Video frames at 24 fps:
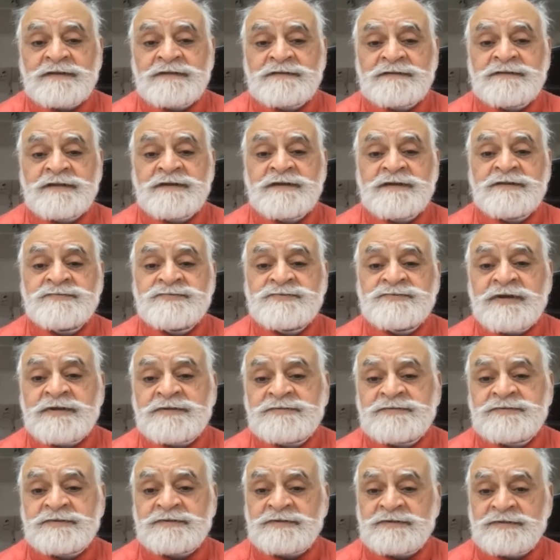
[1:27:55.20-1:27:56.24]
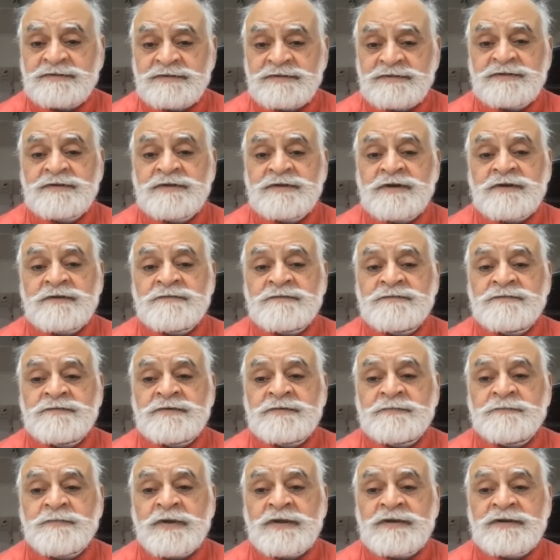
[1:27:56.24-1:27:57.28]
the destruction of
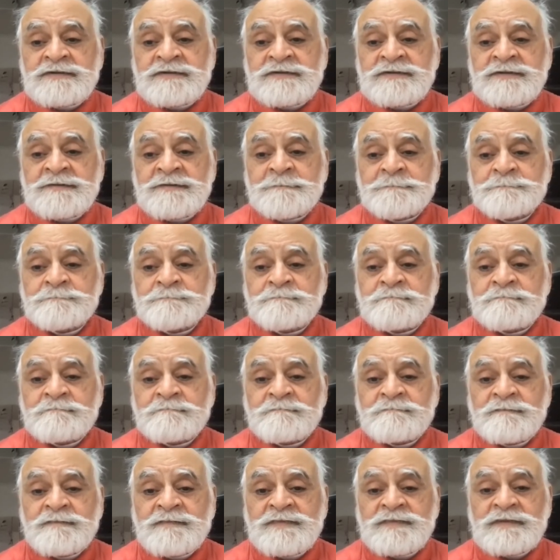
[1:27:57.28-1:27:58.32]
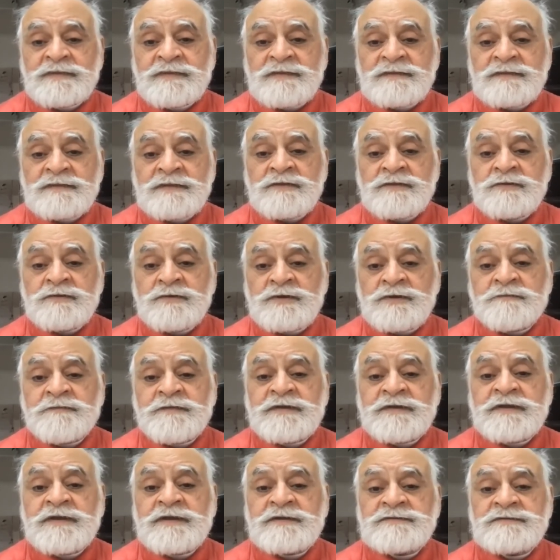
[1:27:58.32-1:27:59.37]
a polity. The
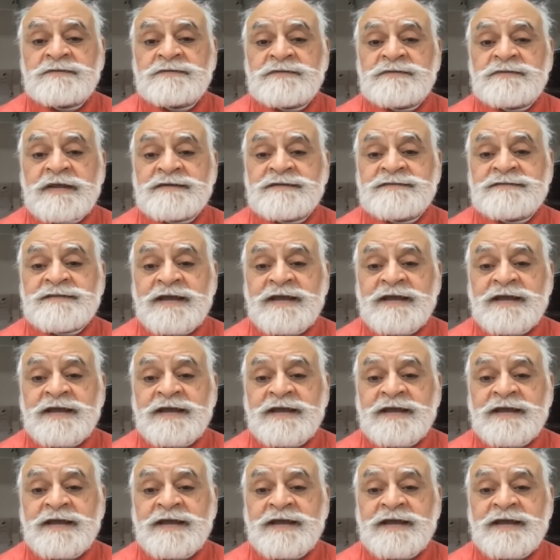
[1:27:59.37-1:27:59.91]
unification that has